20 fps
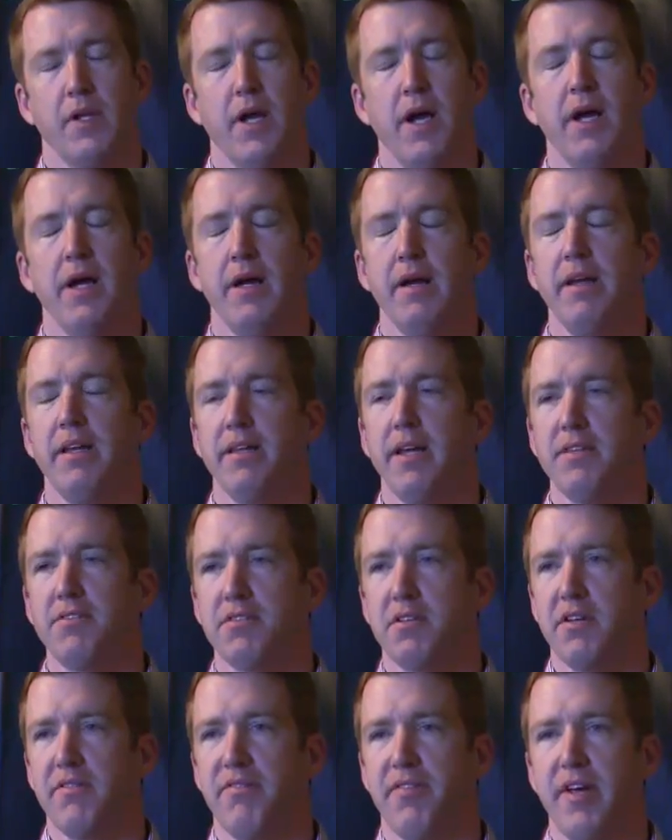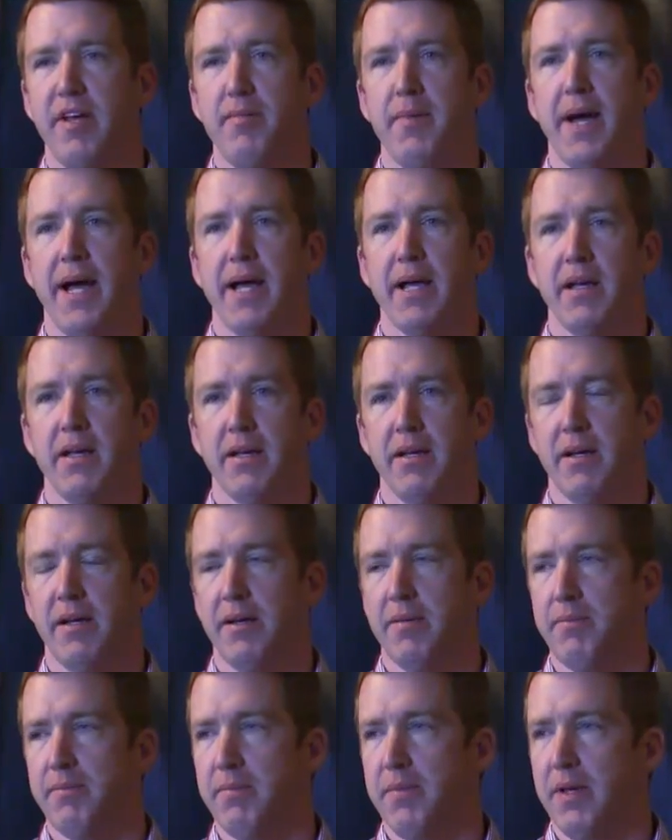Yeah, and that's good feedback.
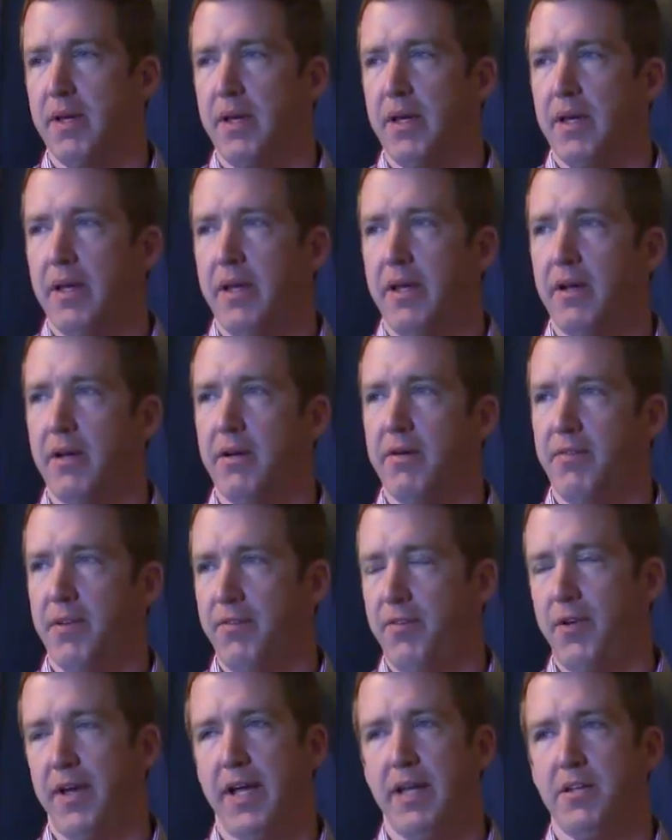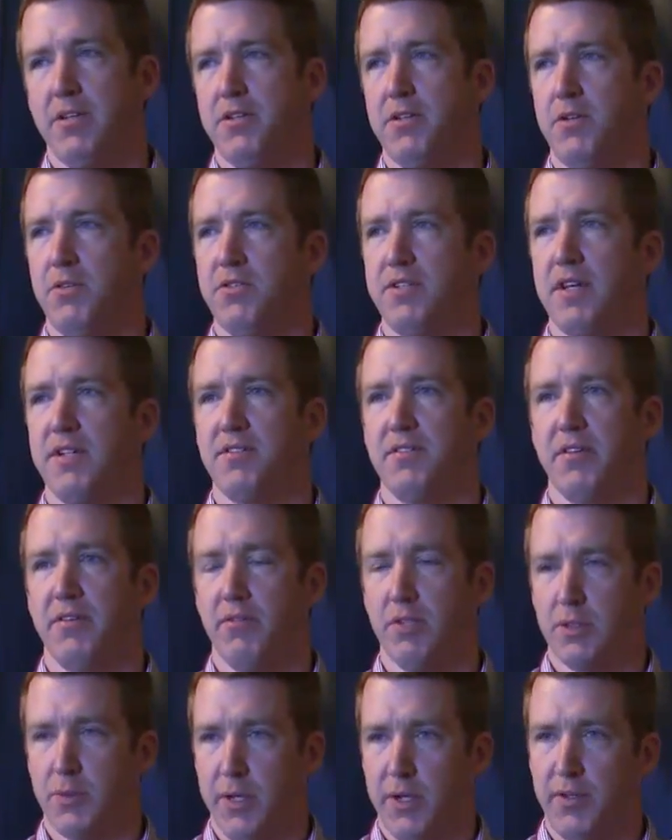Um, you know, if, if you had it too
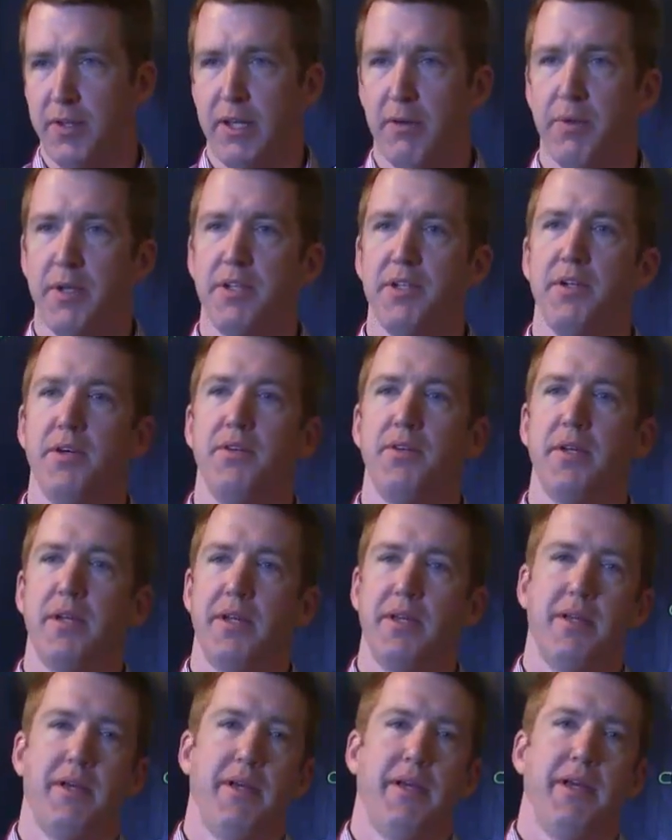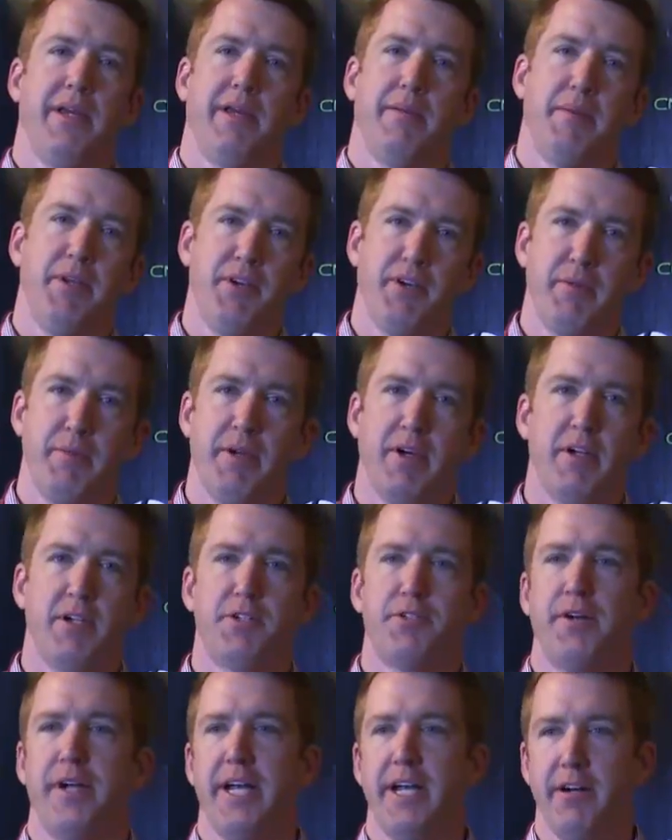sensitive, which we don't think we do, then I mean, you could be on
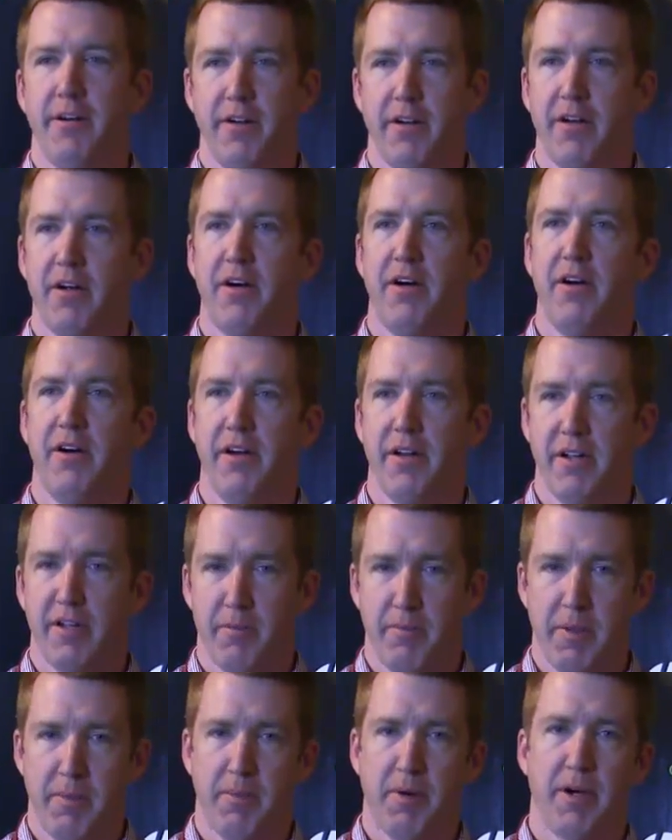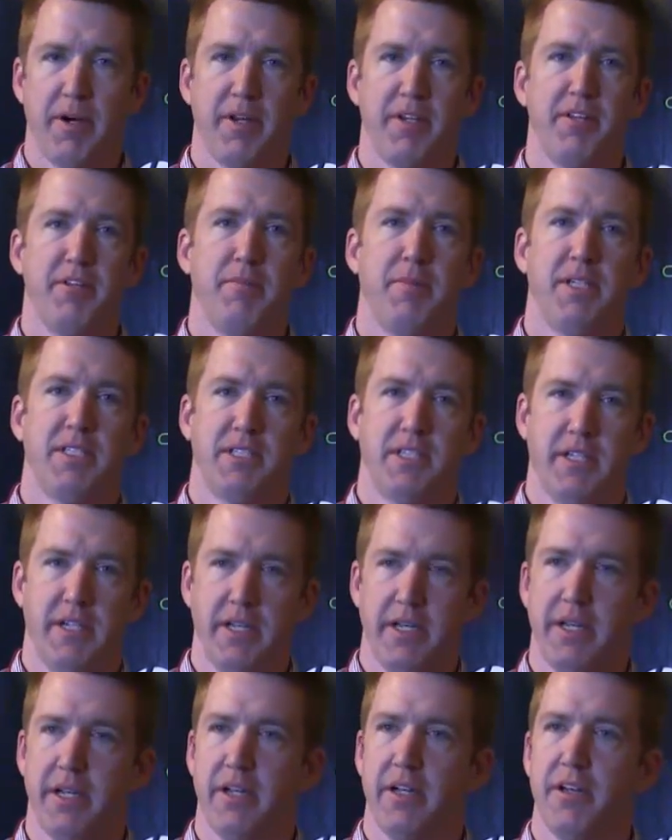a train or in a car, and it could be parking too much, and,
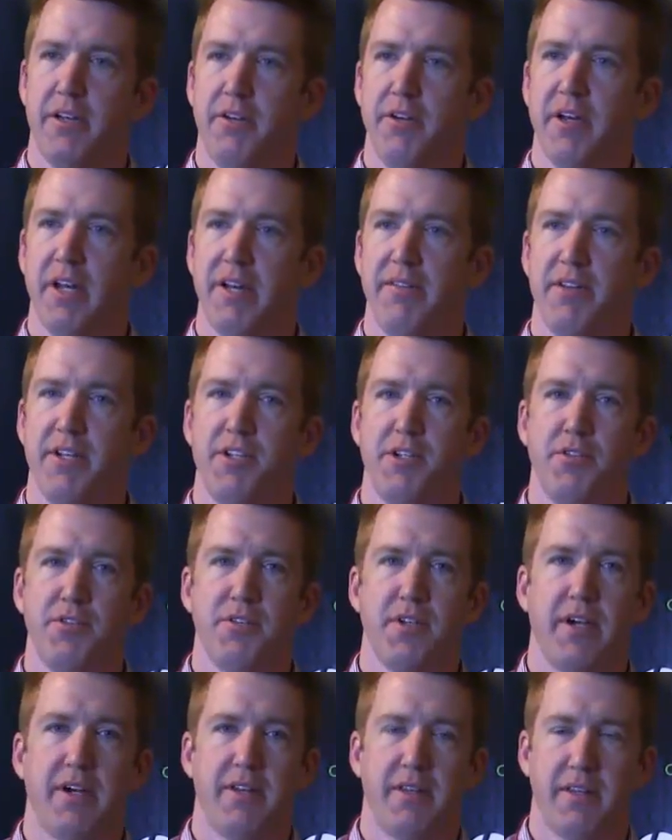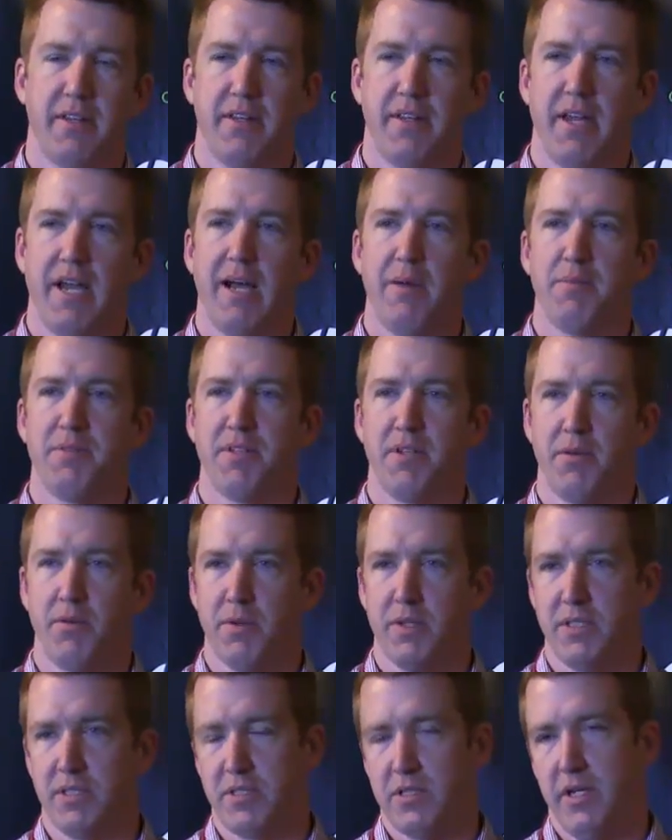and it could, you could have issues there. That's the opposite of
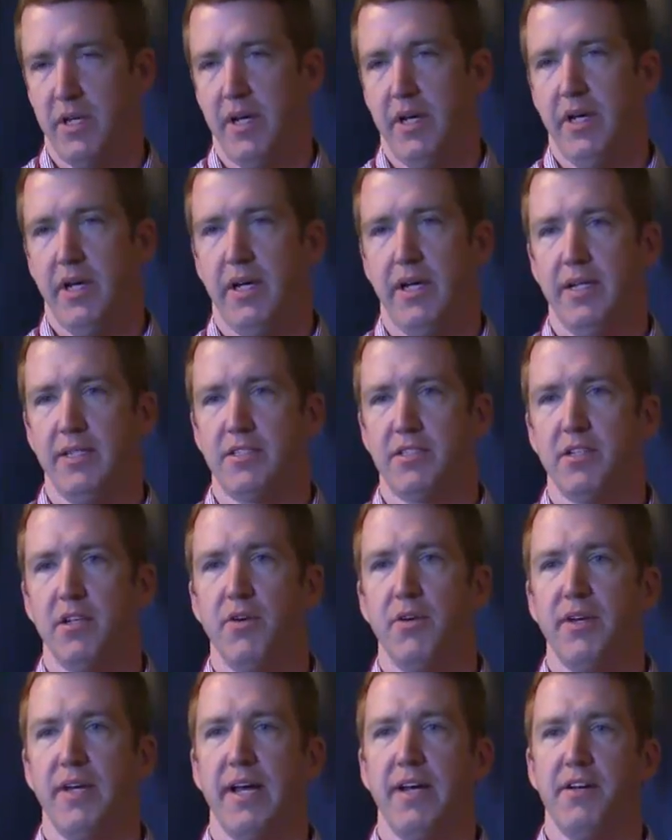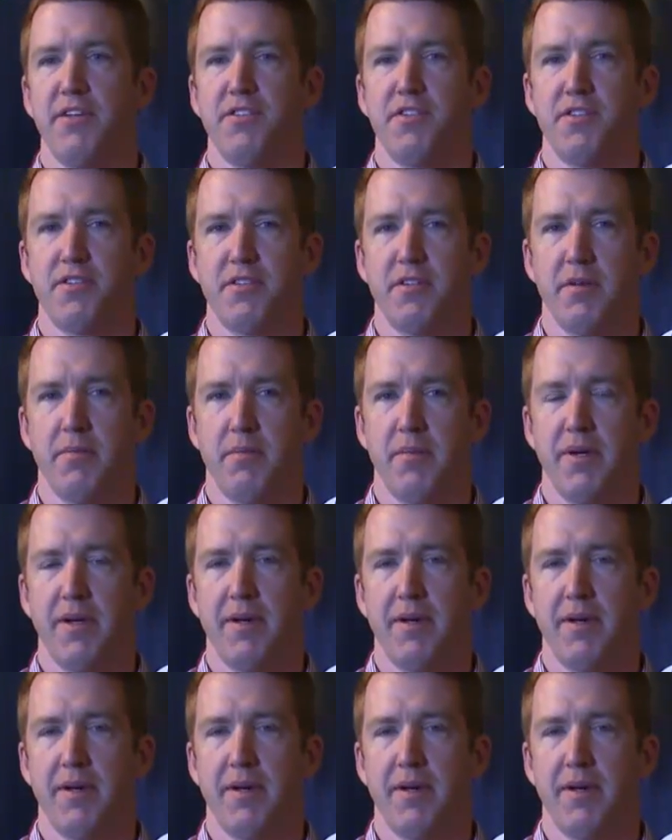where it's, it's slowing down your system.